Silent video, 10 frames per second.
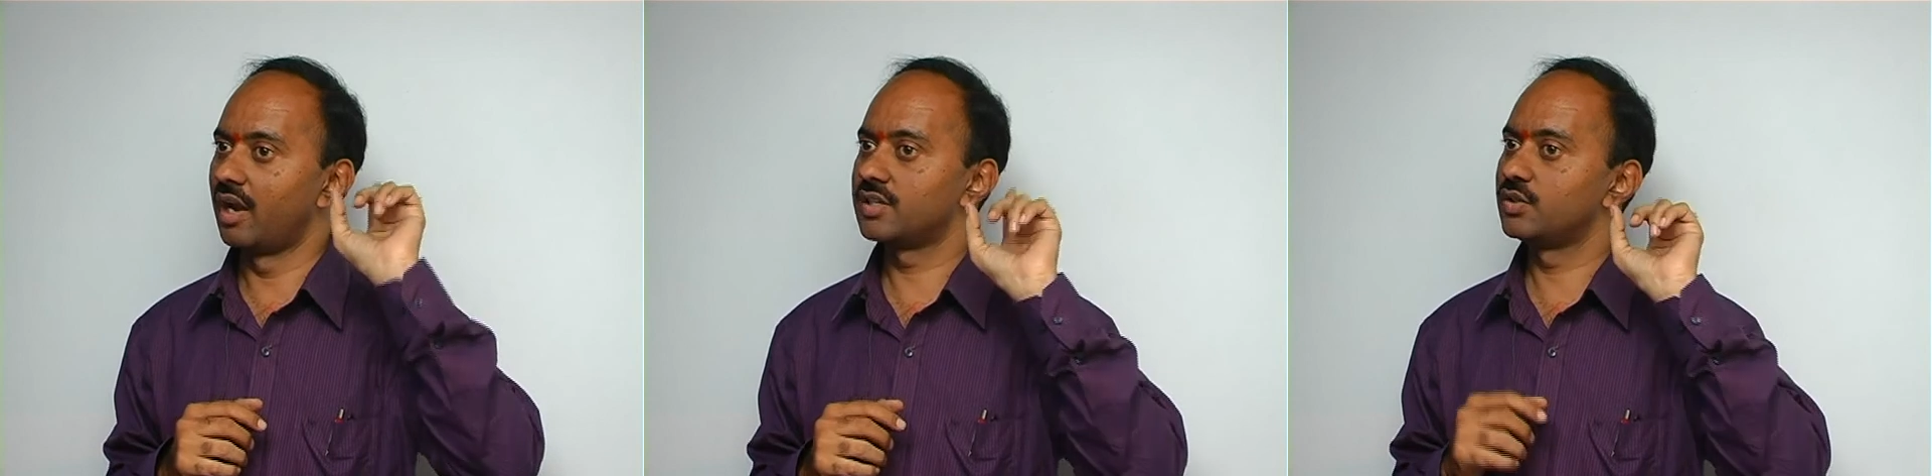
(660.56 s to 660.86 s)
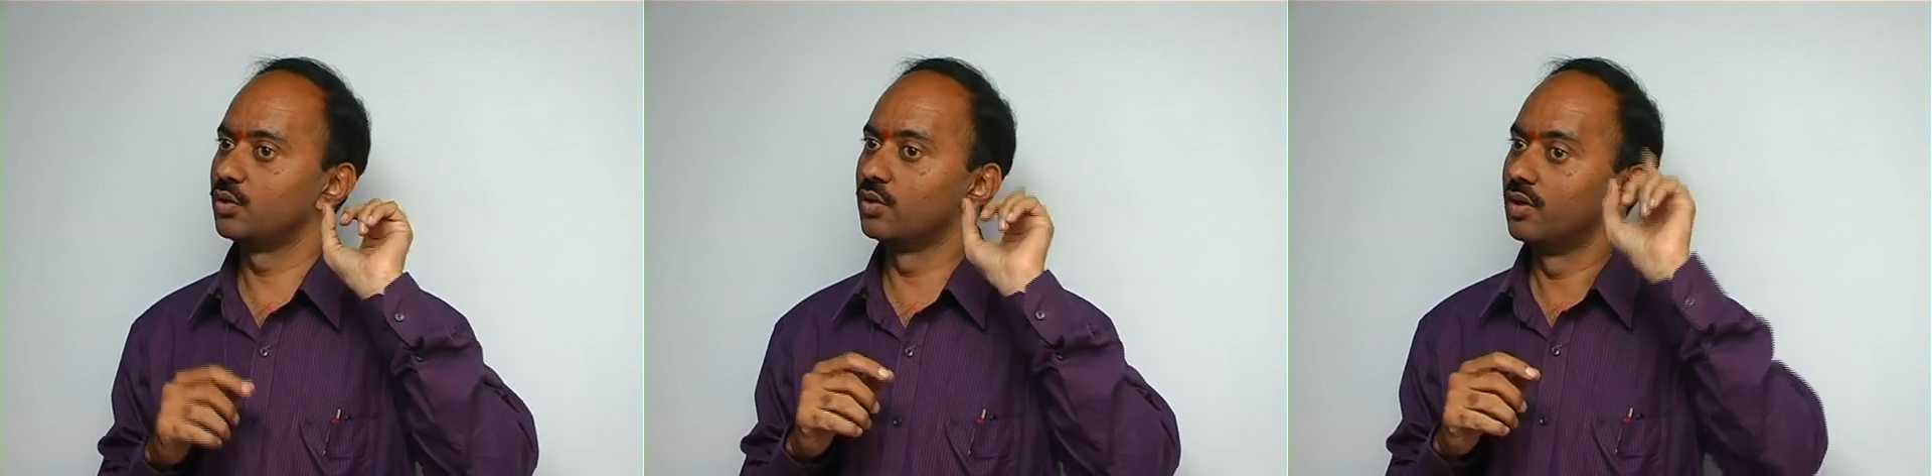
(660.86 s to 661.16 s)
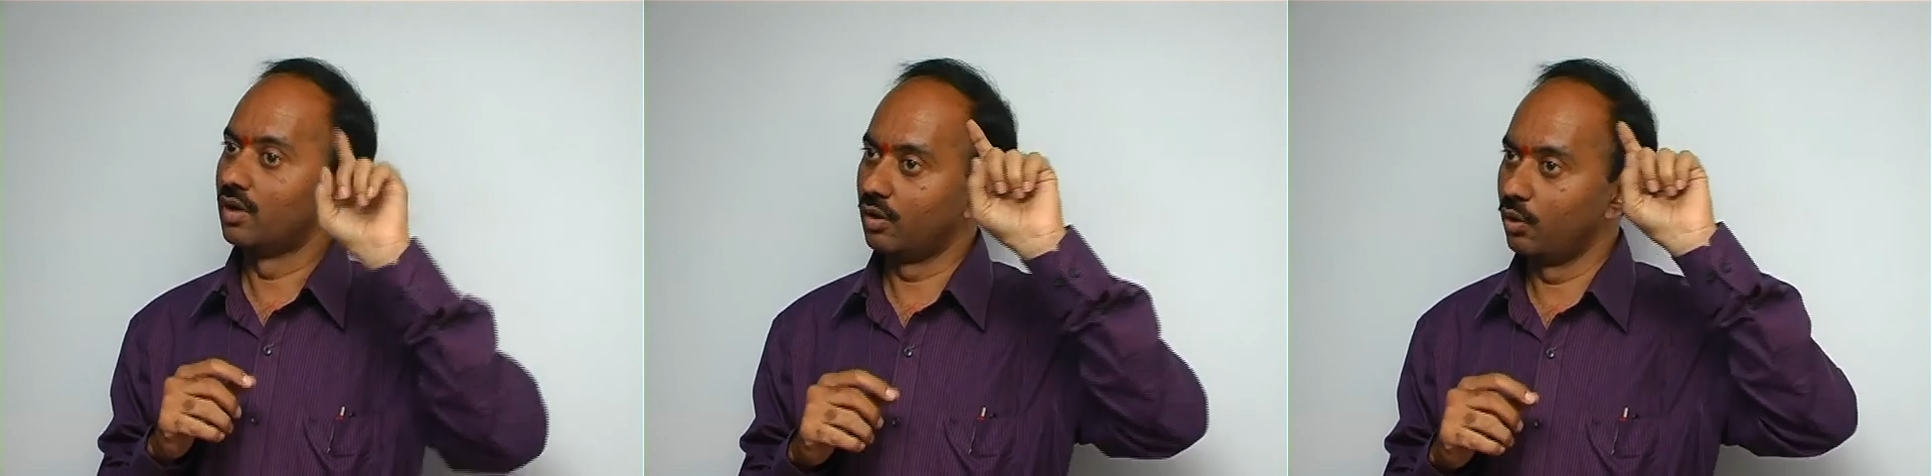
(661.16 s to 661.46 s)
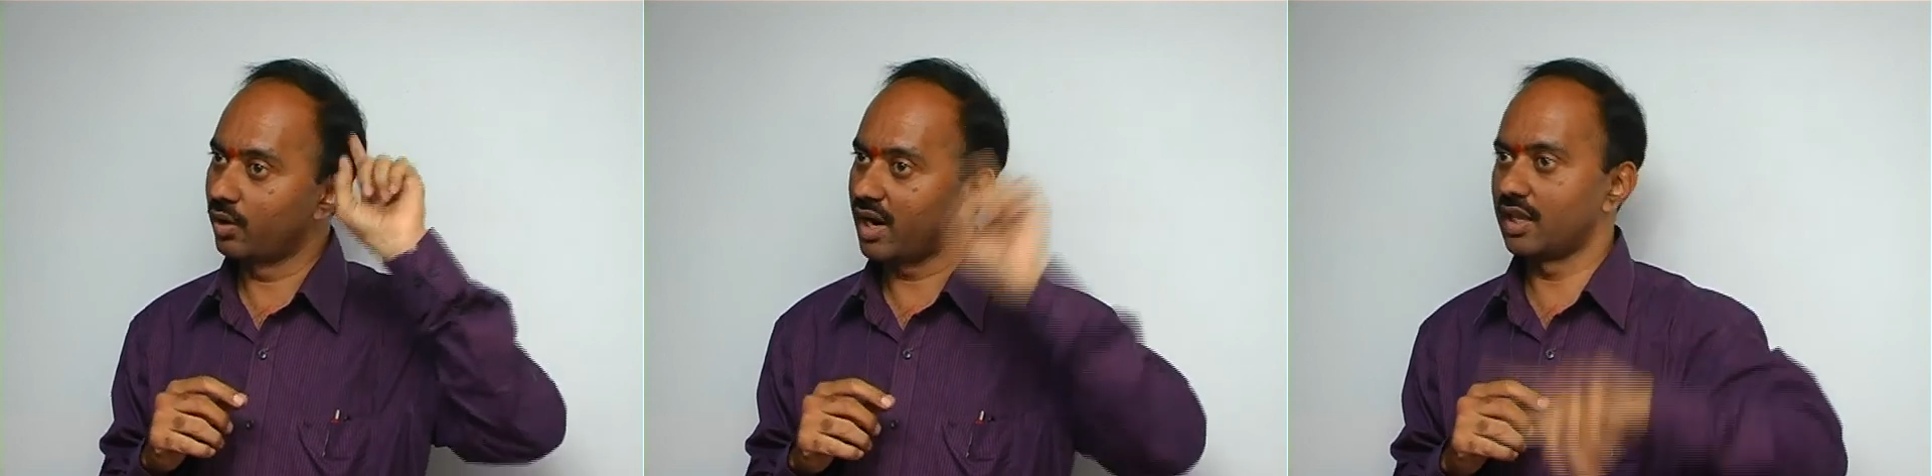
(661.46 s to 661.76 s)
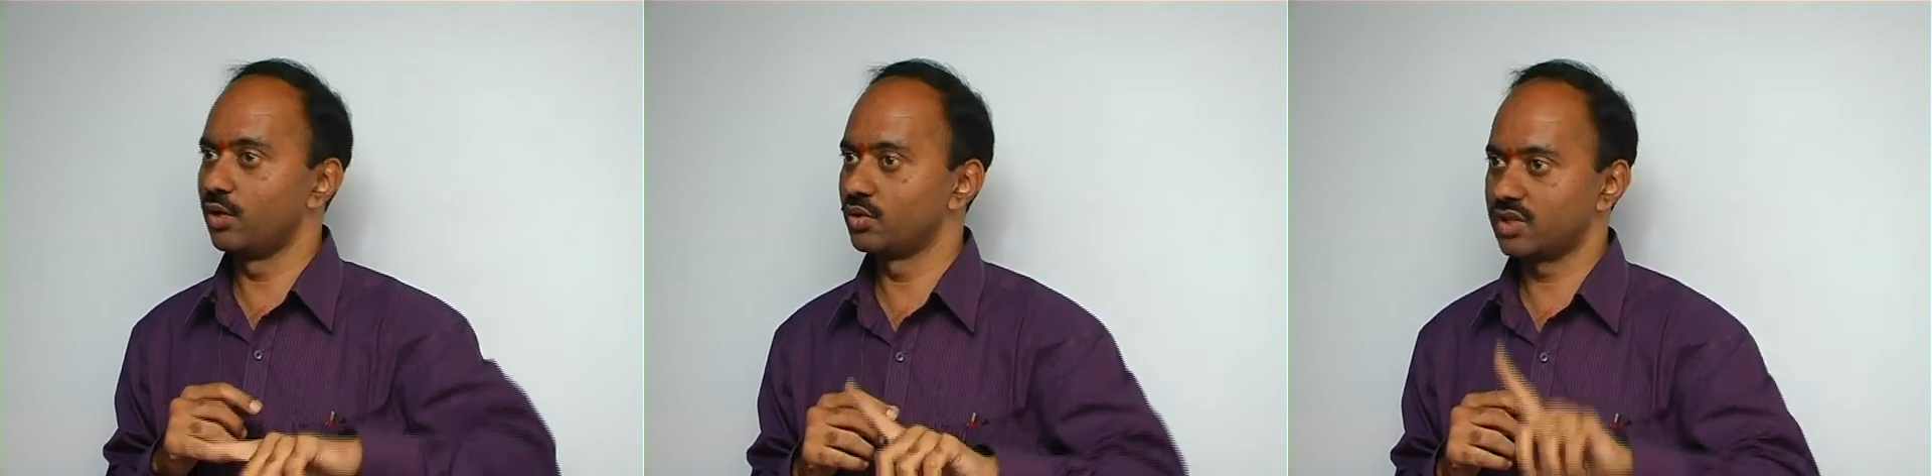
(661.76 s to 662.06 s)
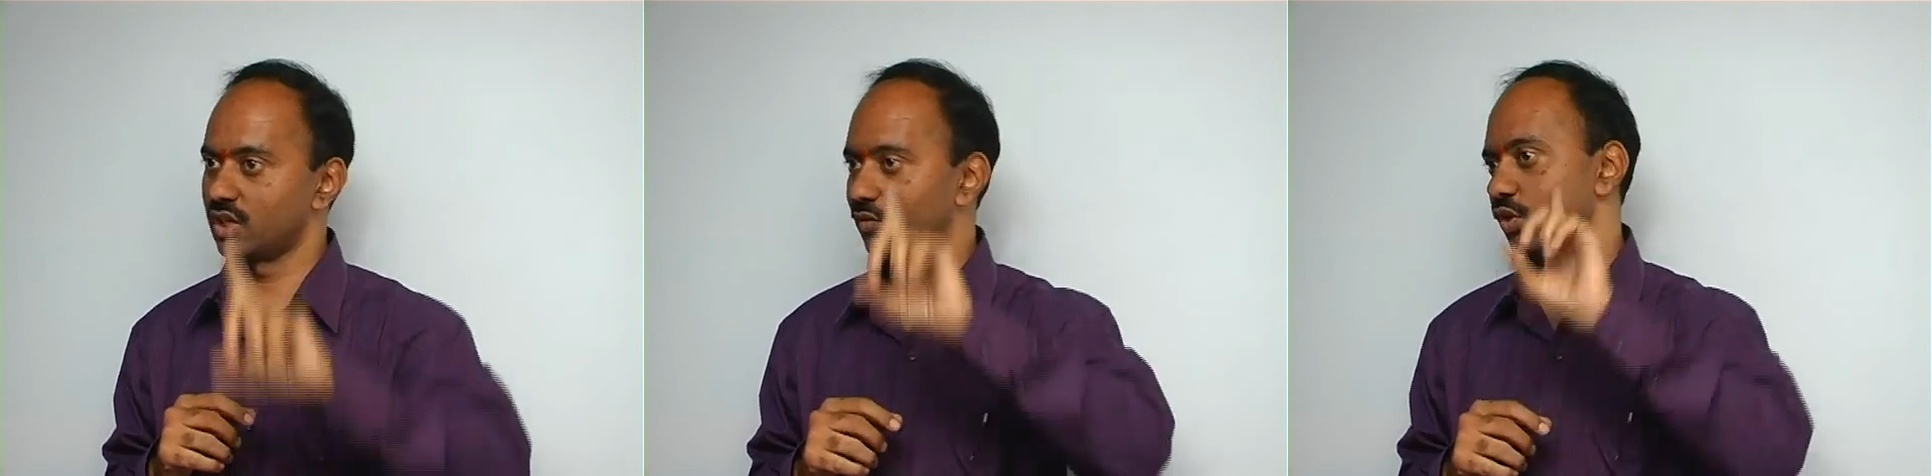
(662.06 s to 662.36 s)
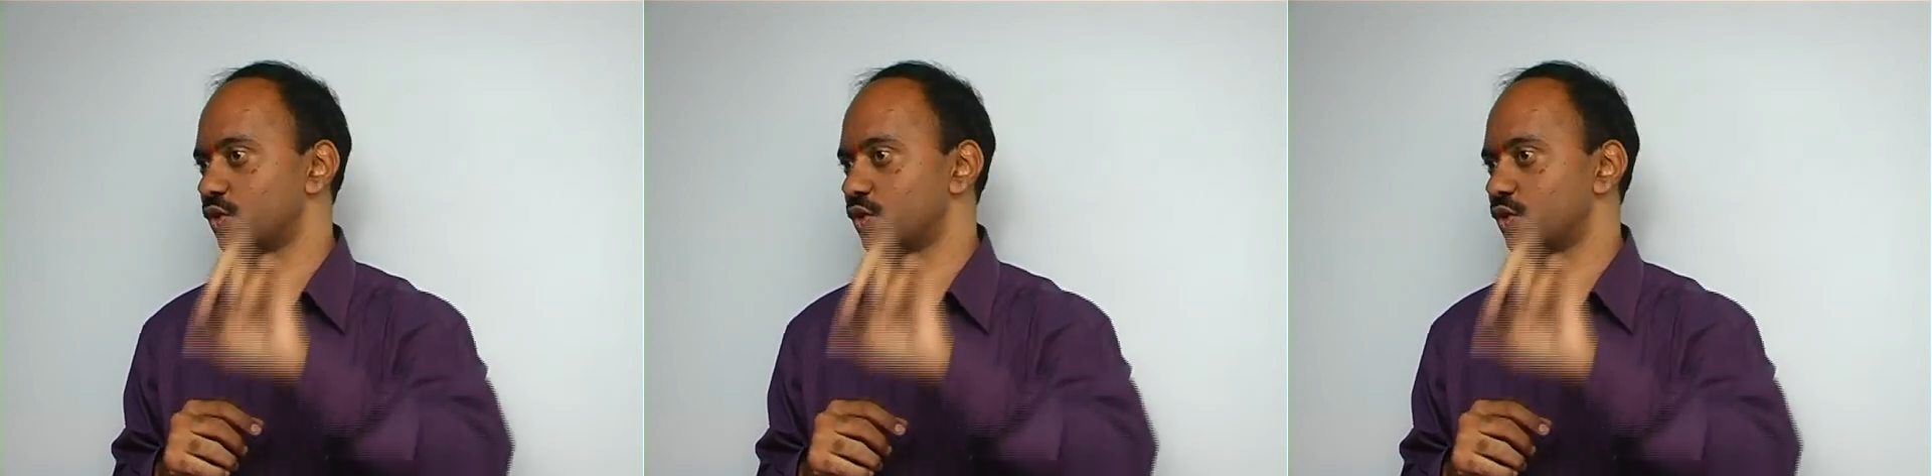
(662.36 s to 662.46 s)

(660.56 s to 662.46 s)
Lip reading: unless you look at the usage of